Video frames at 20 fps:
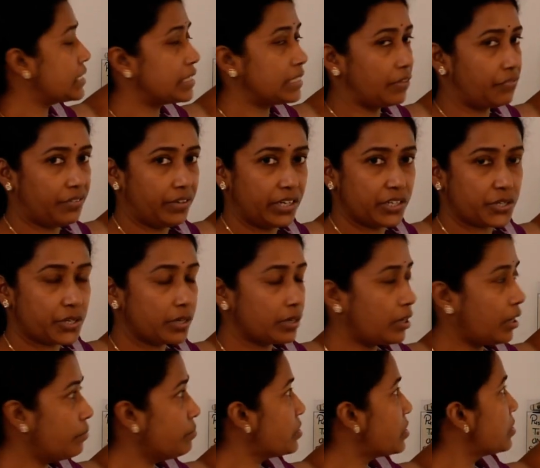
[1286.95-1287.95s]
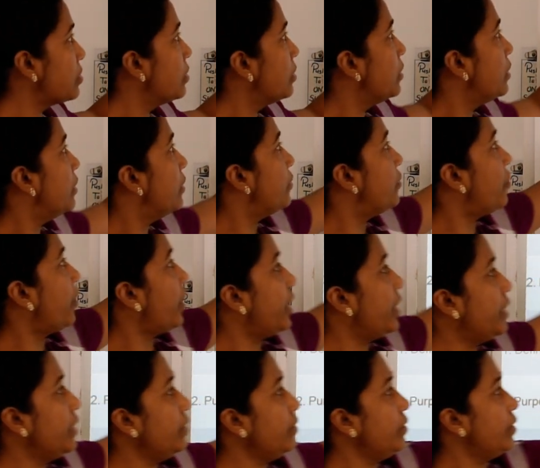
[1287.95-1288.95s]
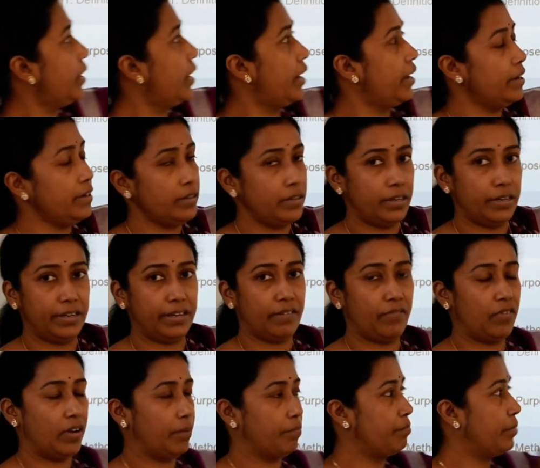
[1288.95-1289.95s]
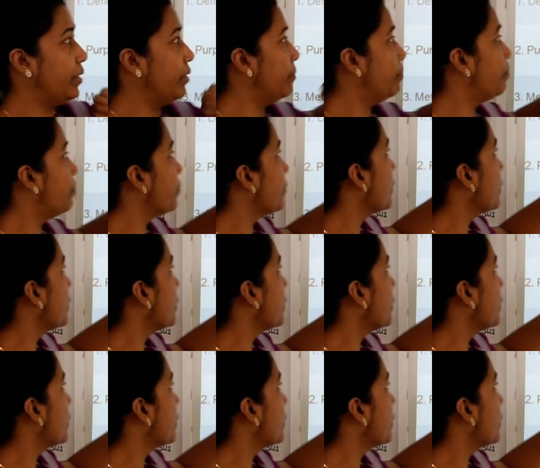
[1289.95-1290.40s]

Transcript: is definition comes, training and development.